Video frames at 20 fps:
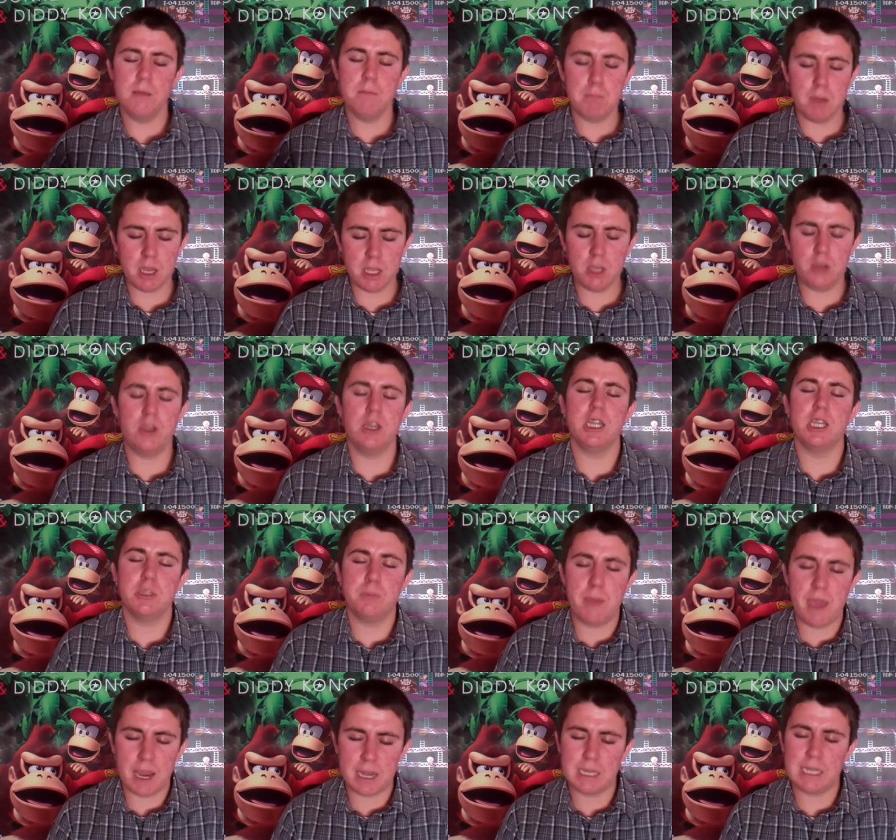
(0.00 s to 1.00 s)
but you can
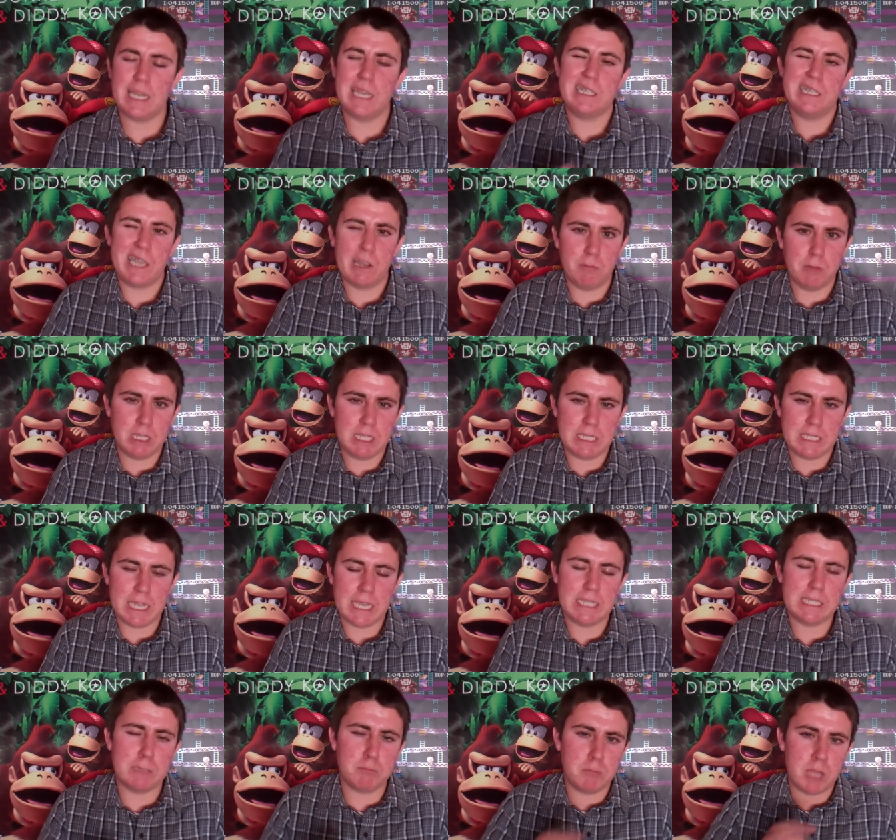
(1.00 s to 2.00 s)
expect a set release
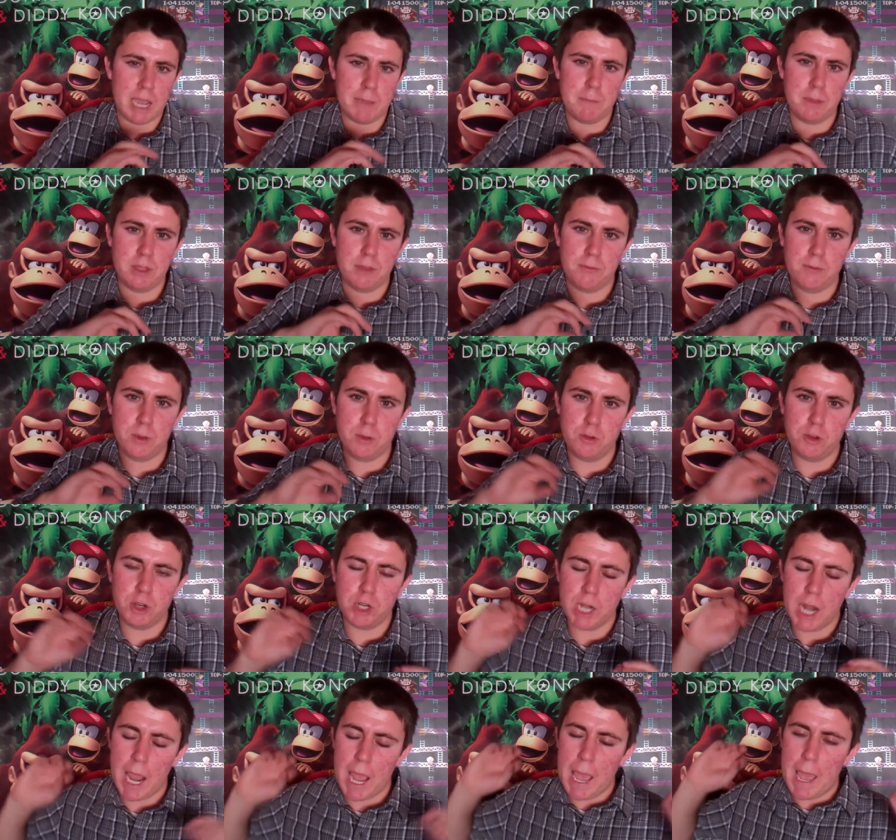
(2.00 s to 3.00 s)
date sometime in the future.